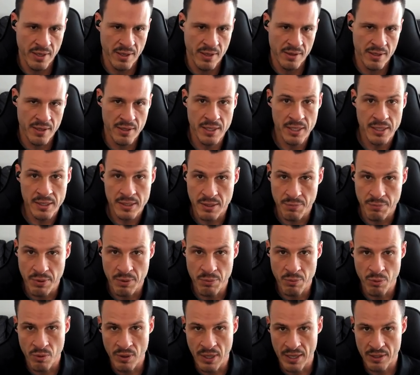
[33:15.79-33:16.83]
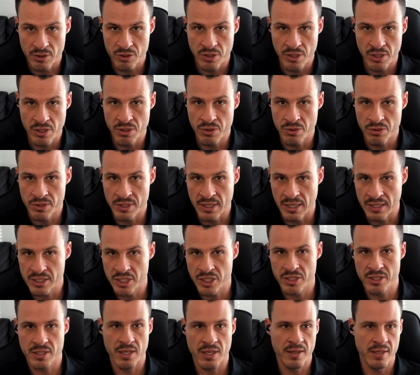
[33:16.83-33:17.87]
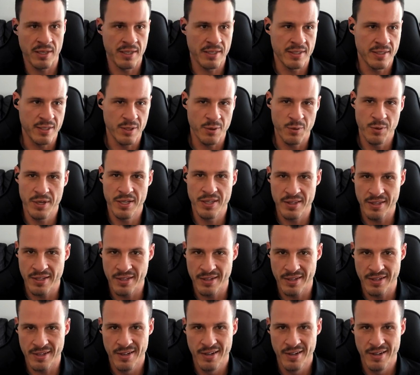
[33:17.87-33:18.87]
the things that people will actually use, not just the things that we think